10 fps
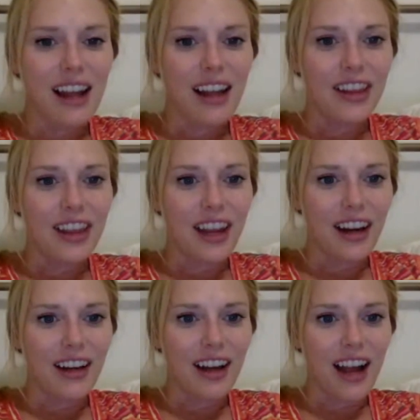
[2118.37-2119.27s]

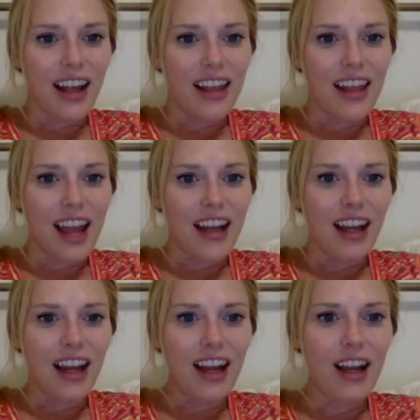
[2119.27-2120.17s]
there and then
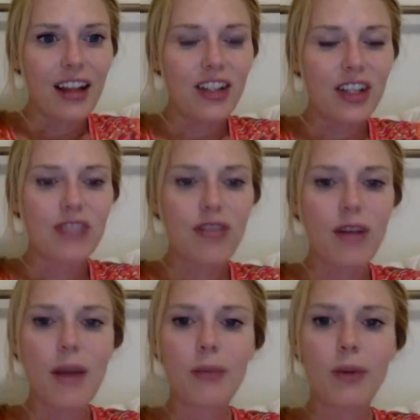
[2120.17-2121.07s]
just
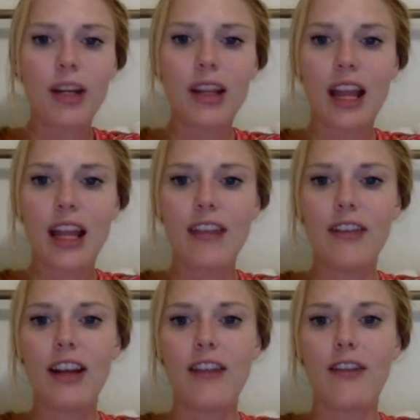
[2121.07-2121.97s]
remembering that
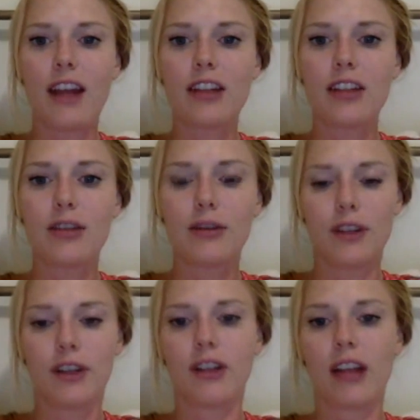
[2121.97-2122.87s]
even if i do
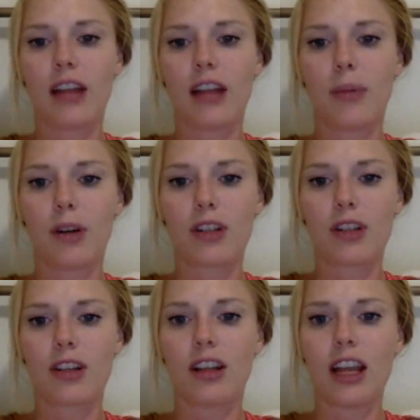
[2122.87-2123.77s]
feel like
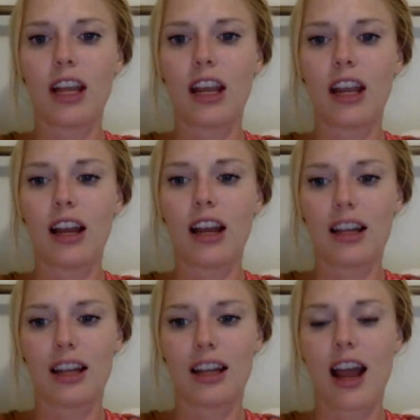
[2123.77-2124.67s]
personally
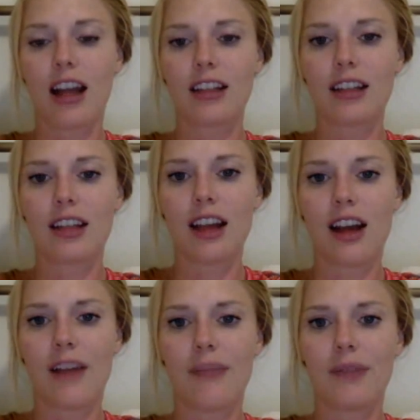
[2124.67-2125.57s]
attacked
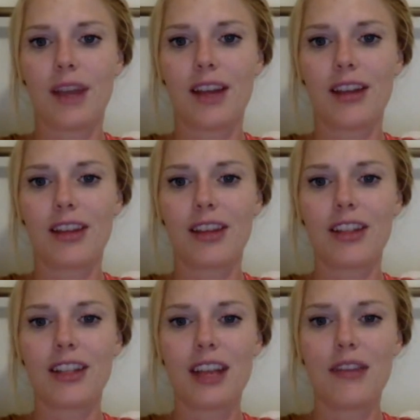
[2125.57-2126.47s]
um, the
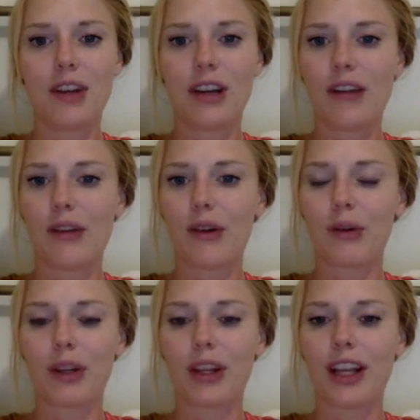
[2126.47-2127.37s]
savior never
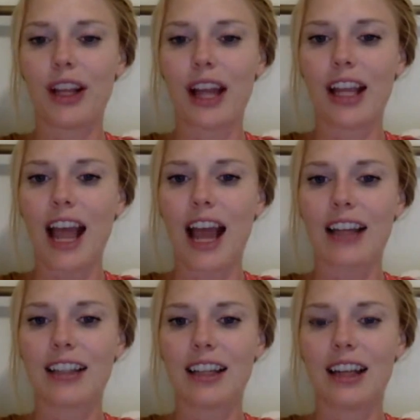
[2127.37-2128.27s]
really like
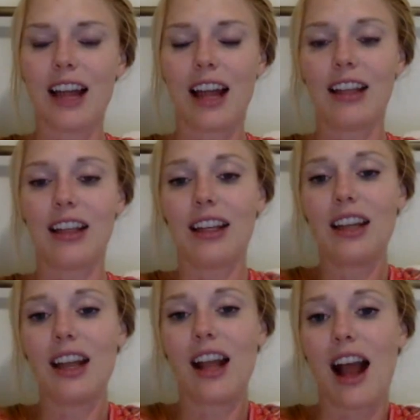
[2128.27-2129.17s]
acted he
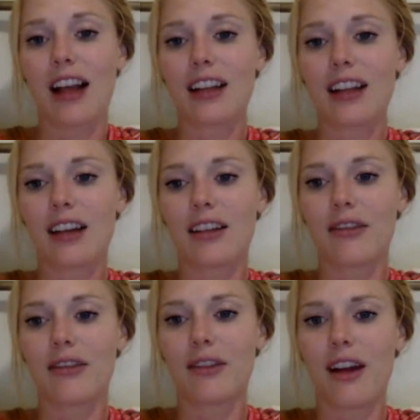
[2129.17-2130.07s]
didn't act out
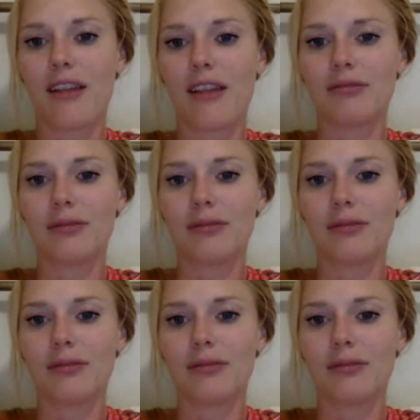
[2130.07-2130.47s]
of um,